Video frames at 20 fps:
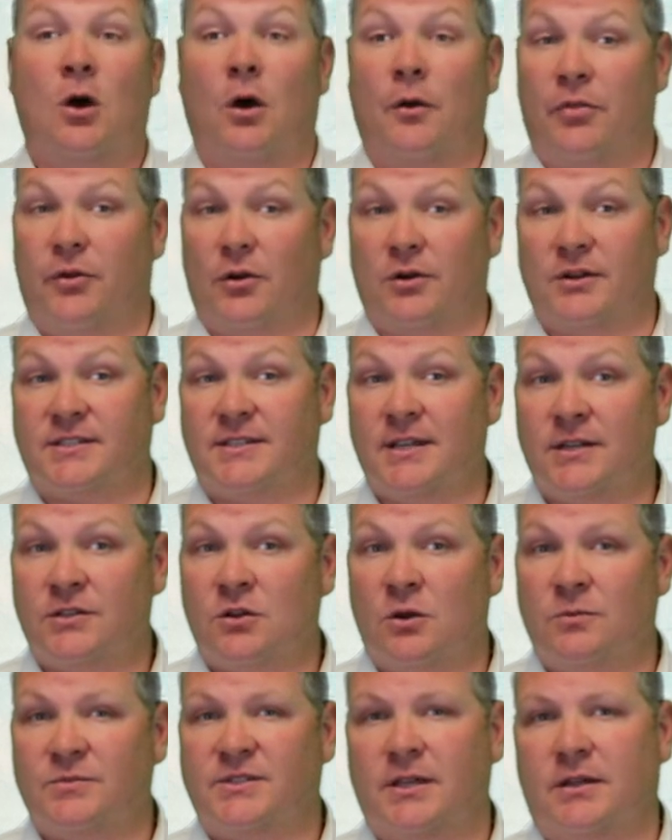on
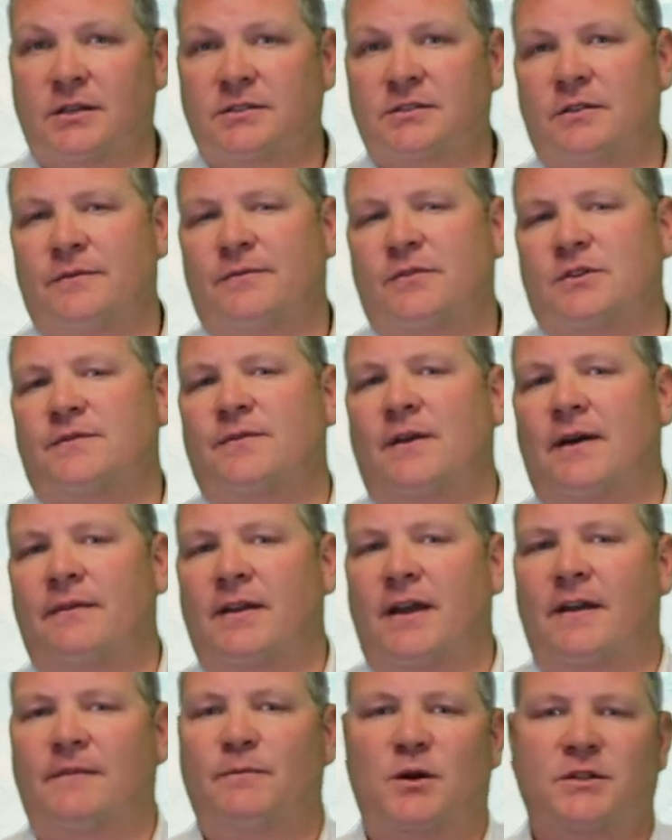36 home sales in the first five
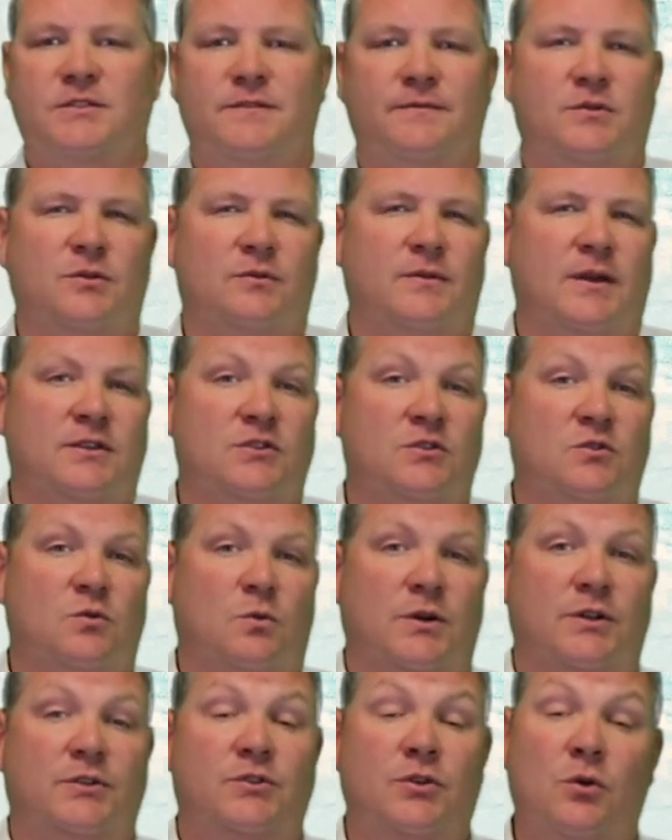and a half months of
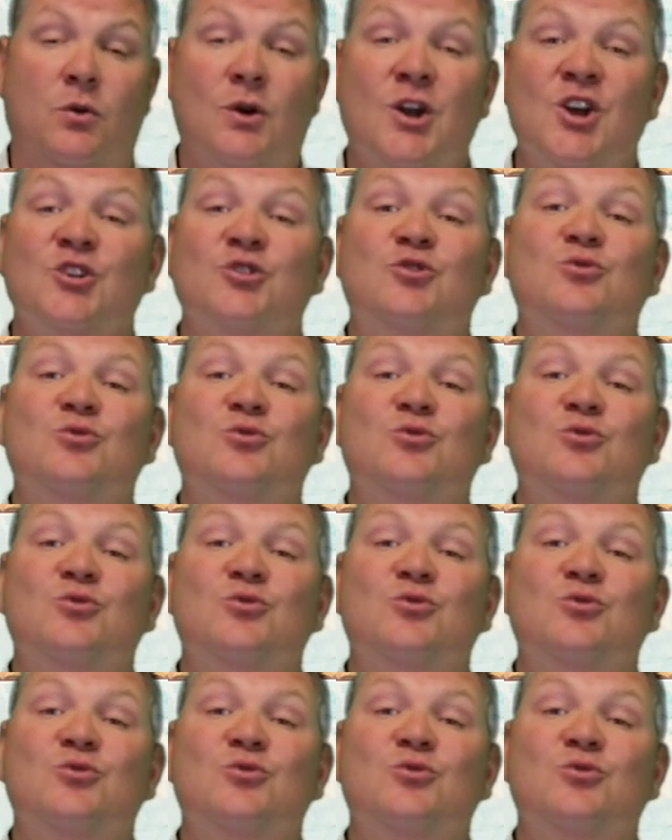2022